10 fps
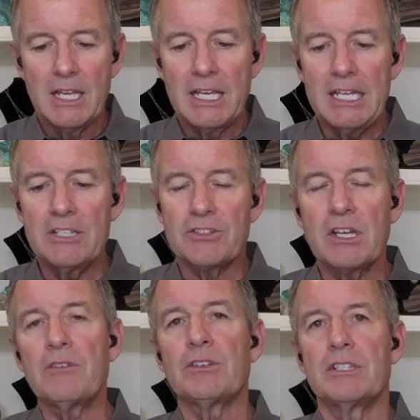He
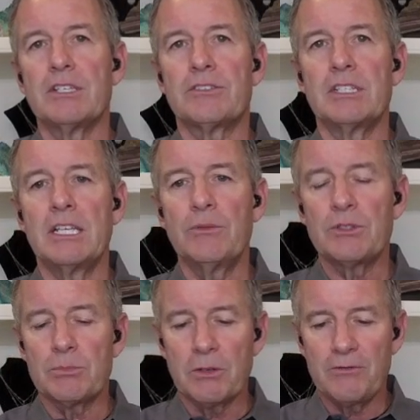discovered this, and he
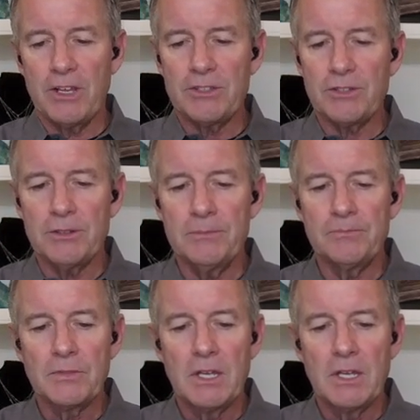was a professor